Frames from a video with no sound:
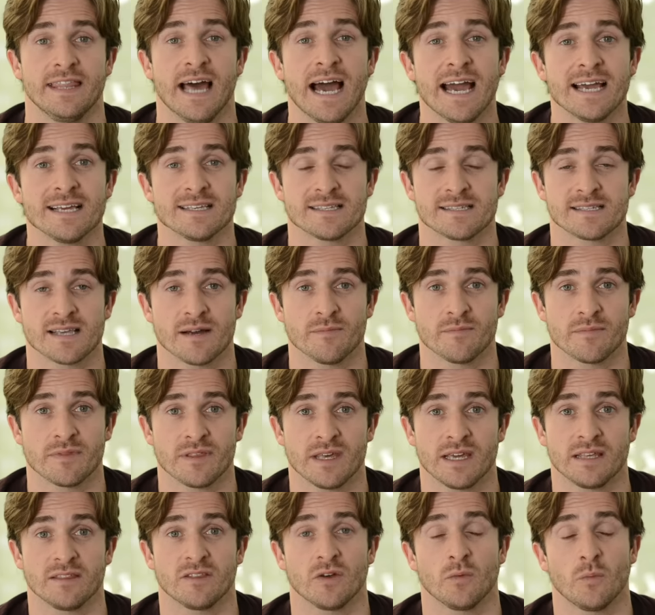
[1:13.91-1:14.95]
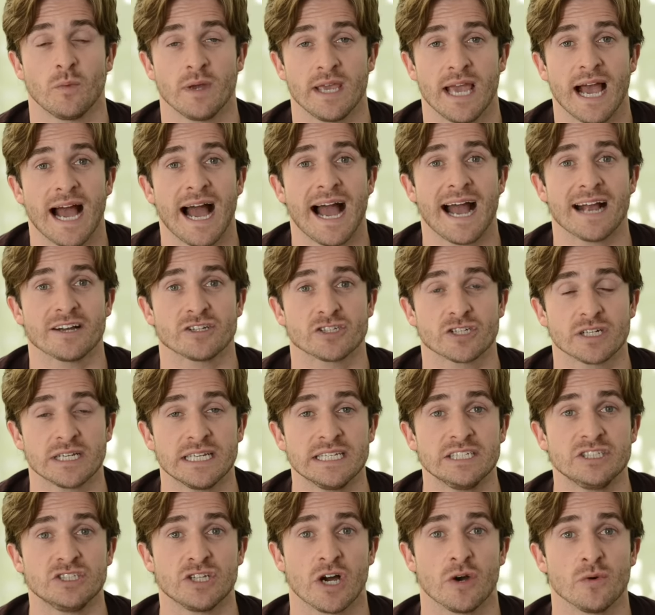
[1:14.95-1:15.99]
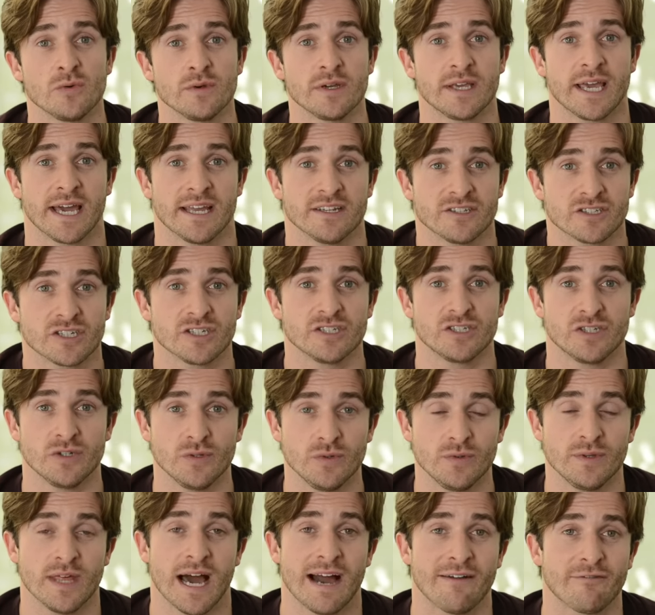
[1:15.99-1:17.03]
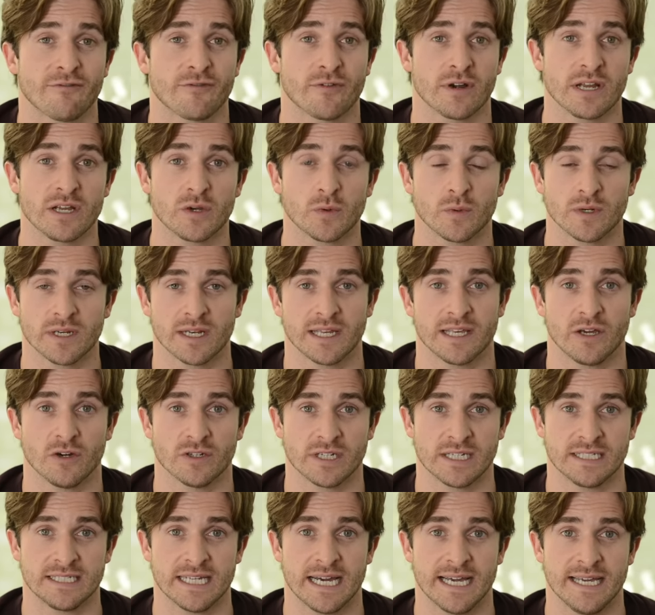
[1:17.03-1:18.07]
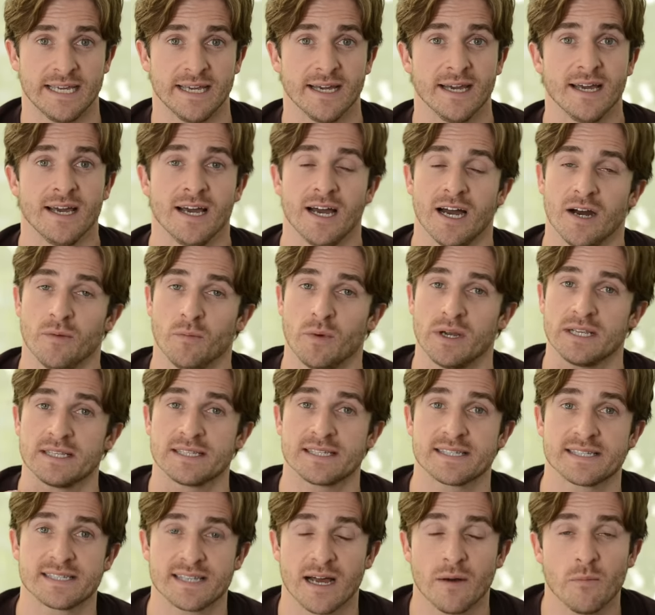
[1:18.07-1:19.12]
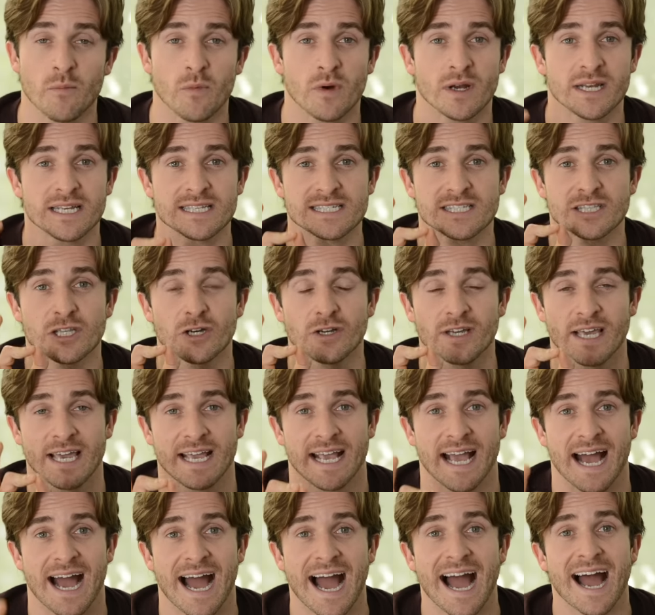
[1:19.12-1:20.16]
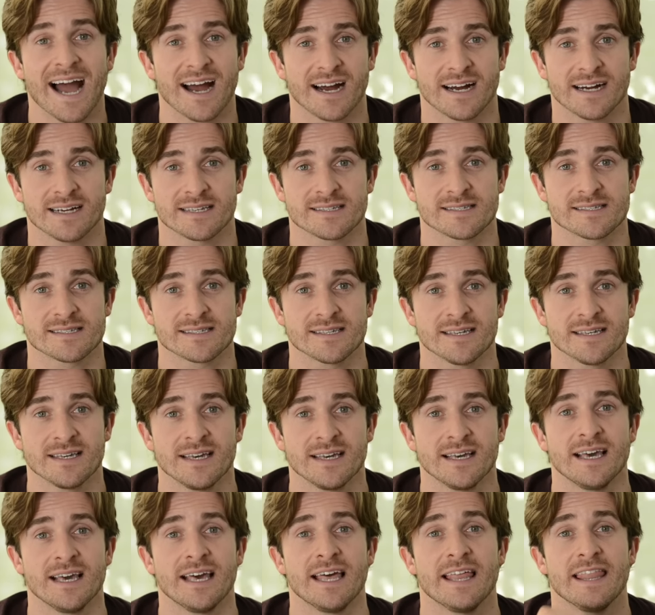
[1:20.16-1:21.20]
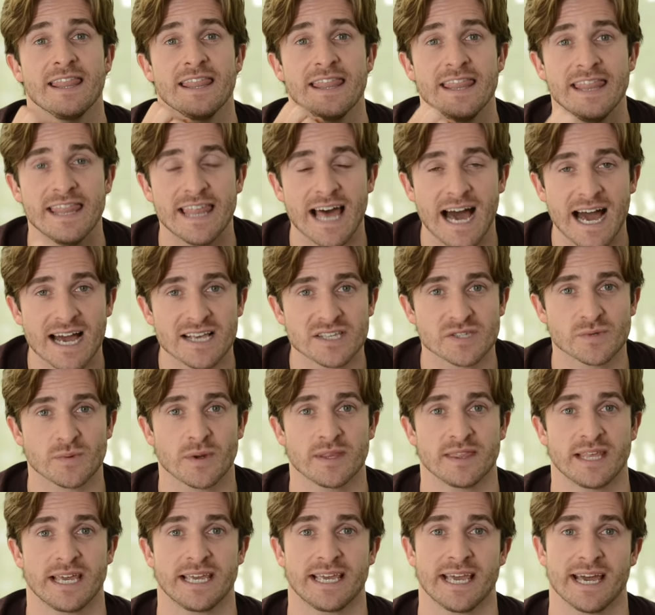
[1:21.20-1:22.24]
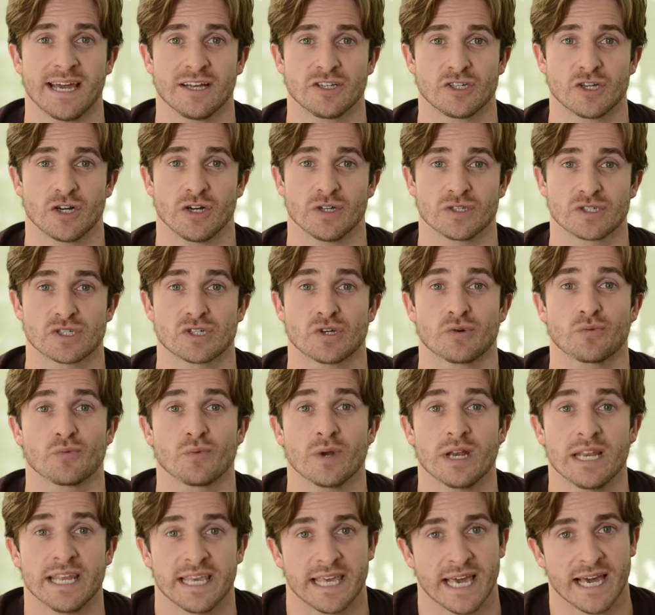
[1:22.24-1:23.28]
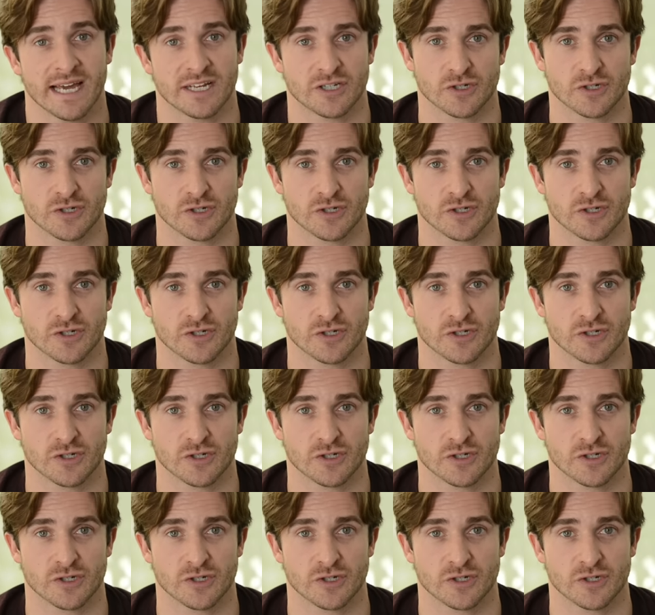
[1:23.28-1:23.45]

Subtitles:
That is something that we actually don't get to do that frequently on a date. And when someone is looking at us, that's when they get a chance to really get